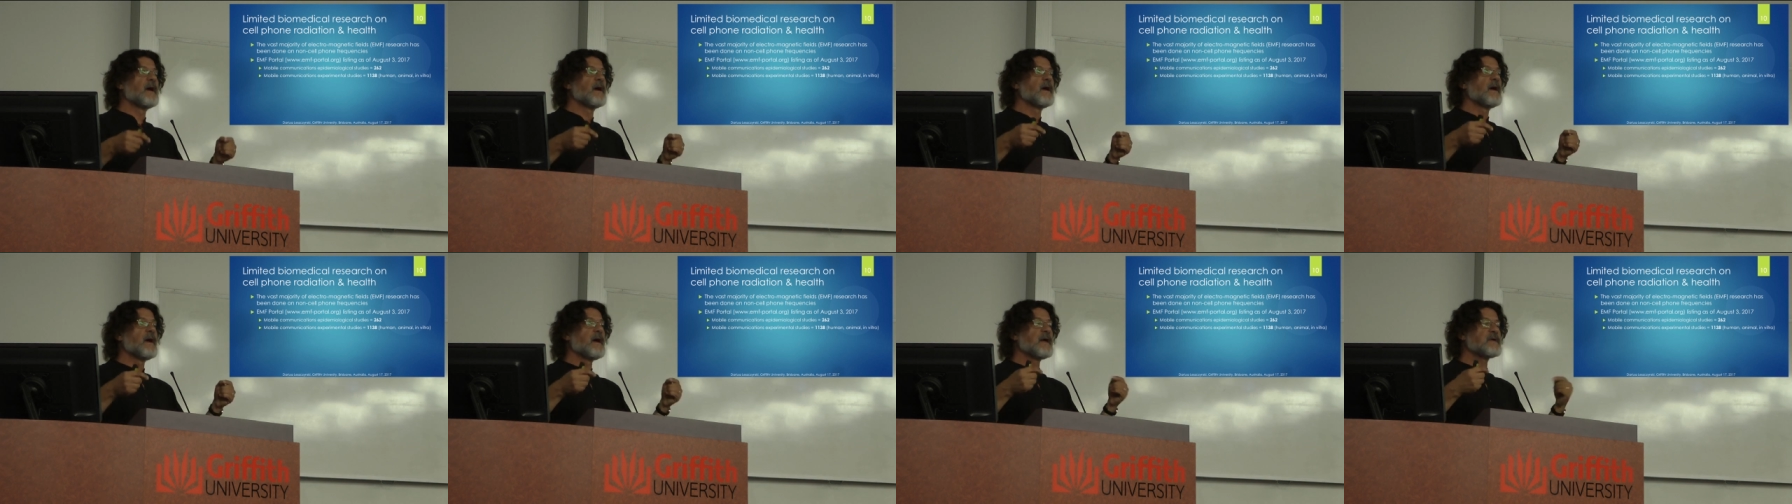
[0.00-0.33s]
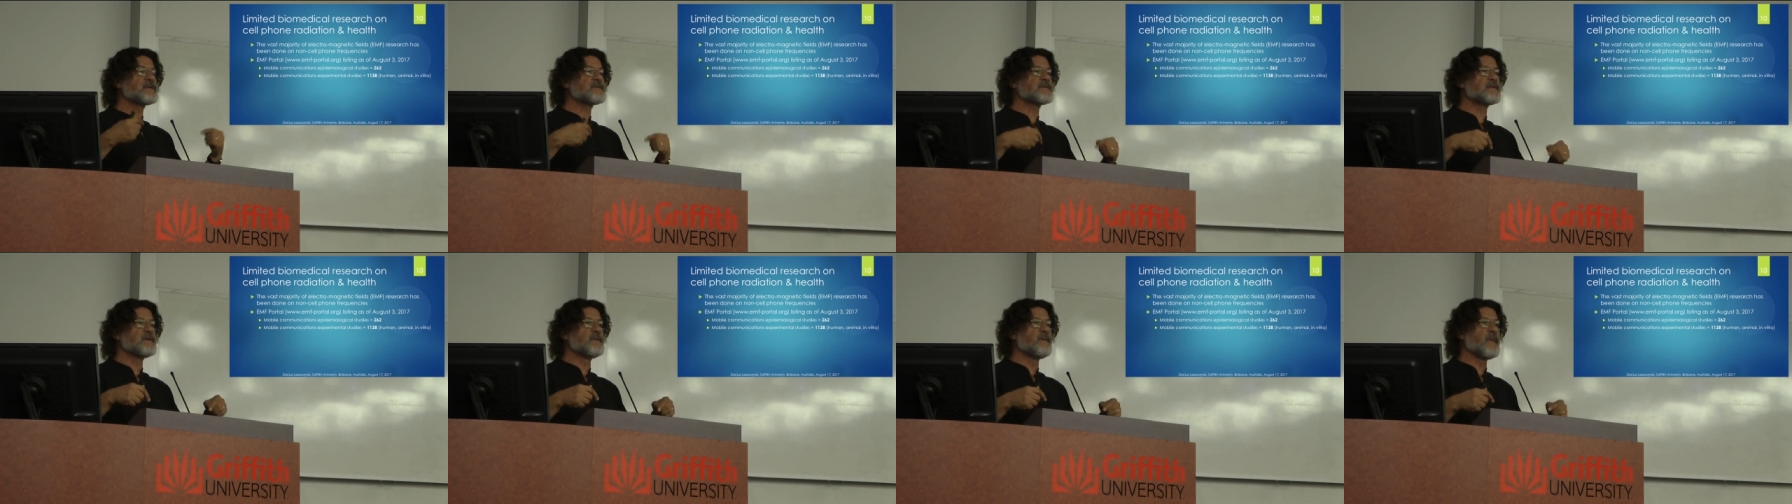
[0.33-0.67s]

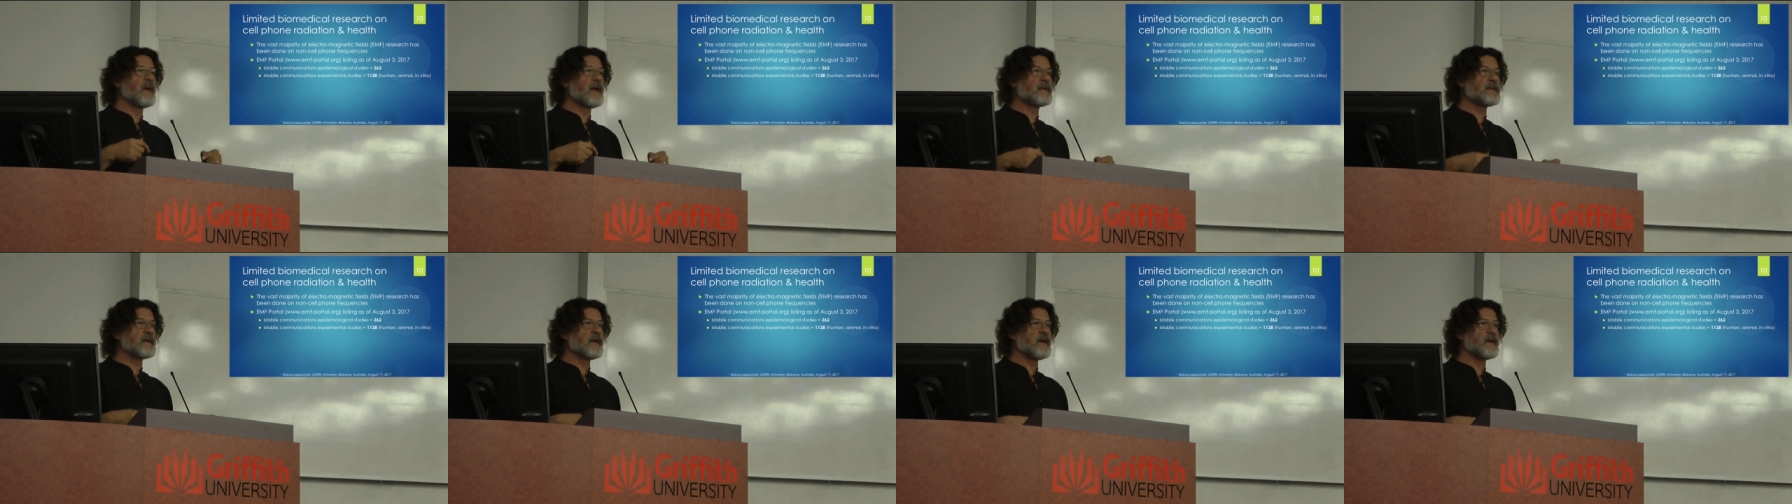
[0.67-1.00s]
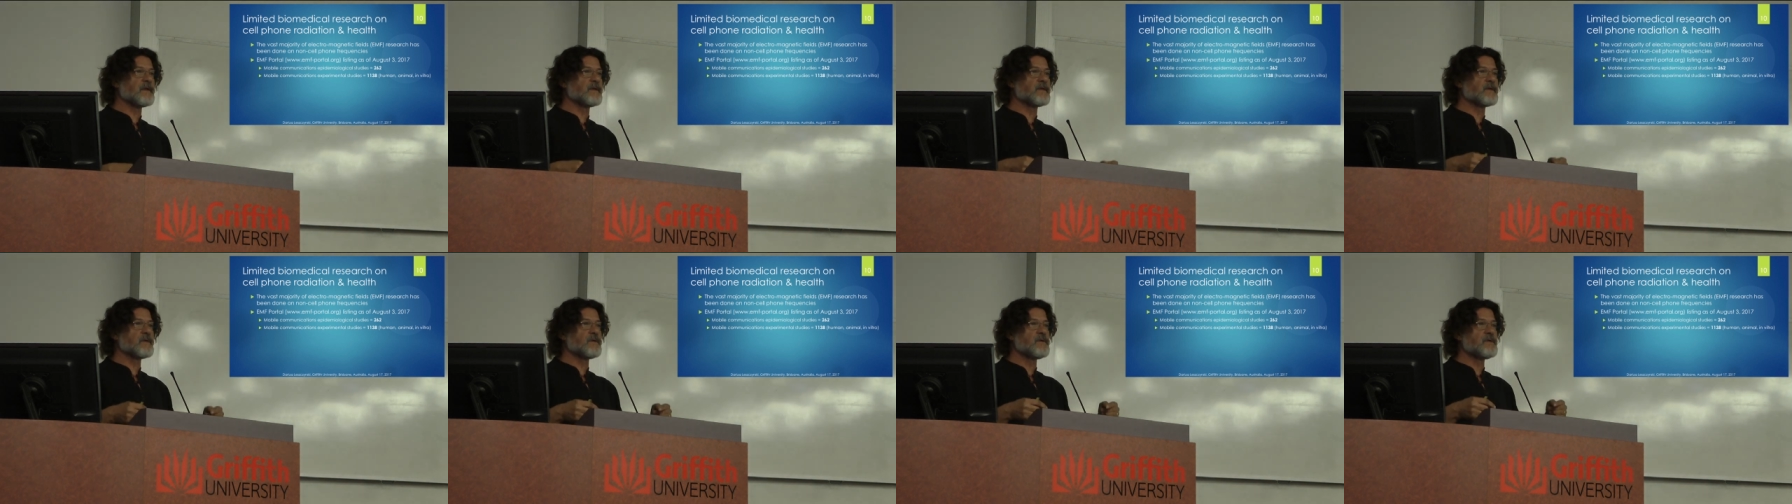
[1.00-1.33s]
estimate and
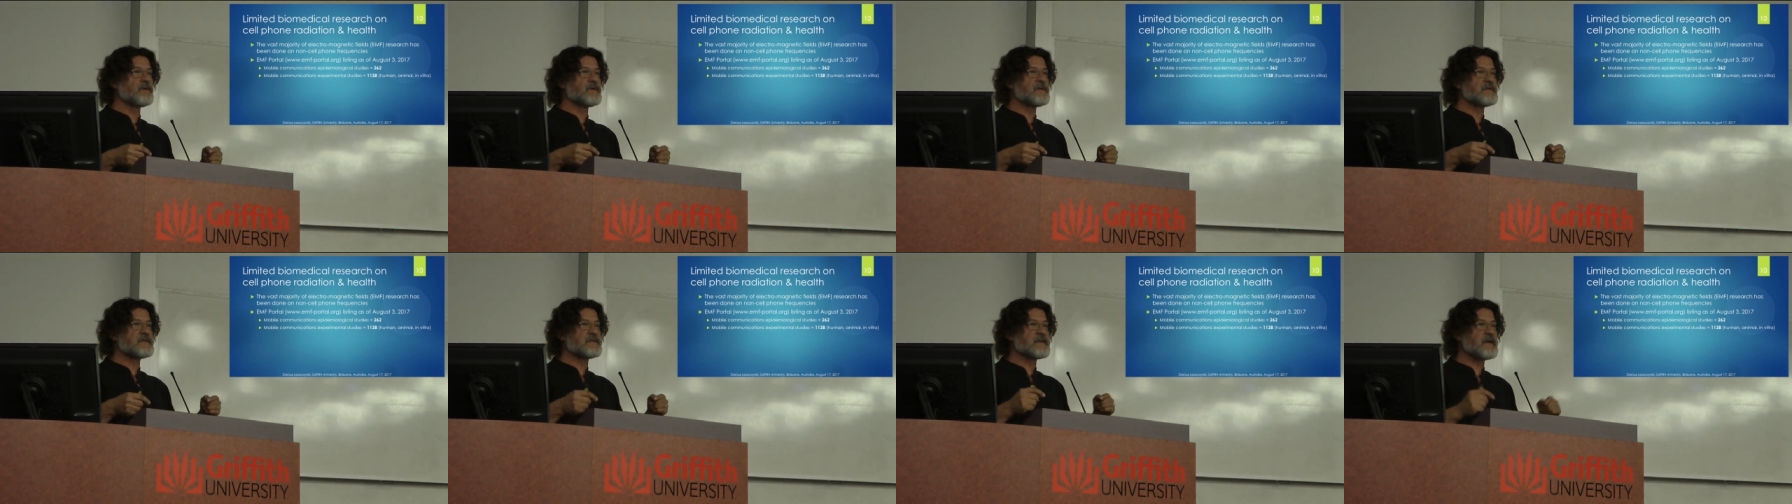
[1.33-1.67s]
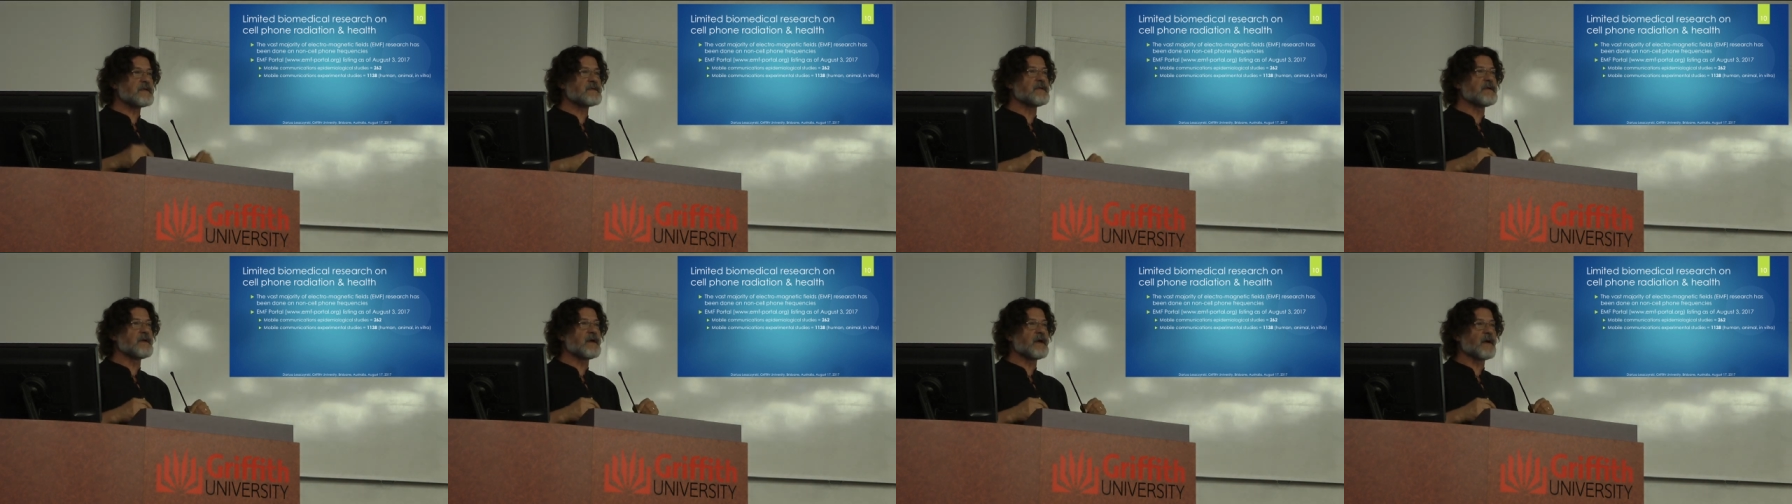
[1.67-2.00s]

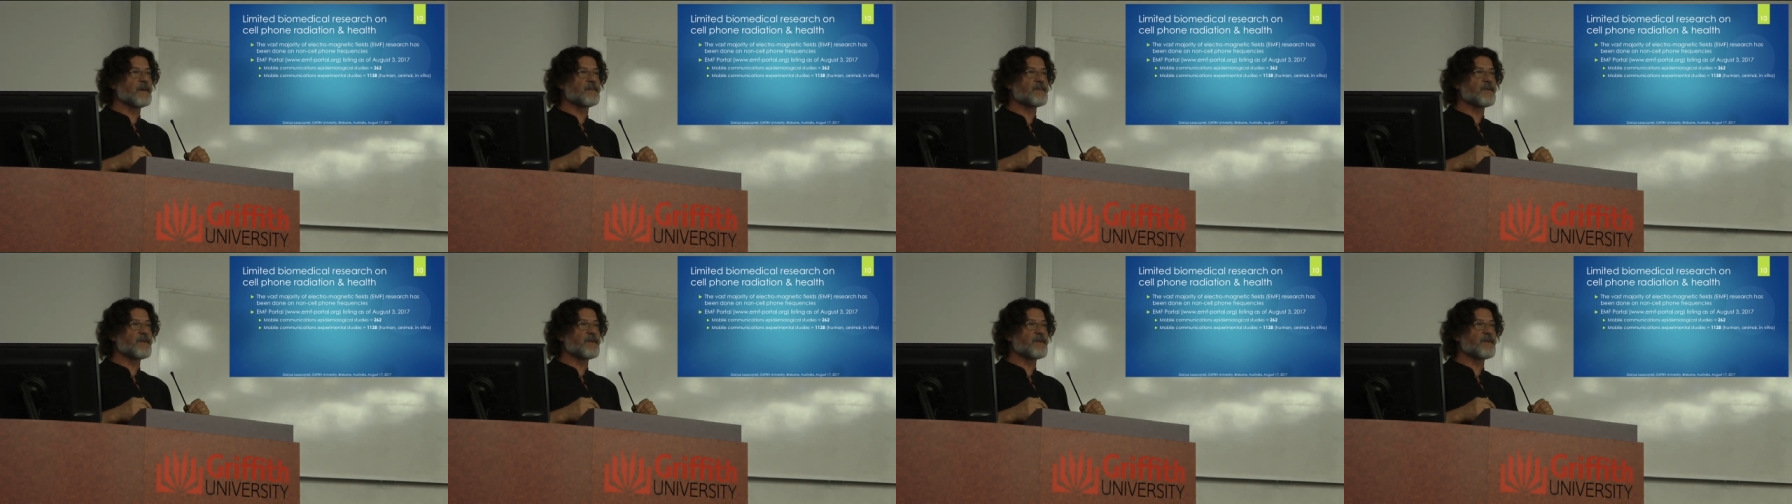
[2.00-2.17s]
setting up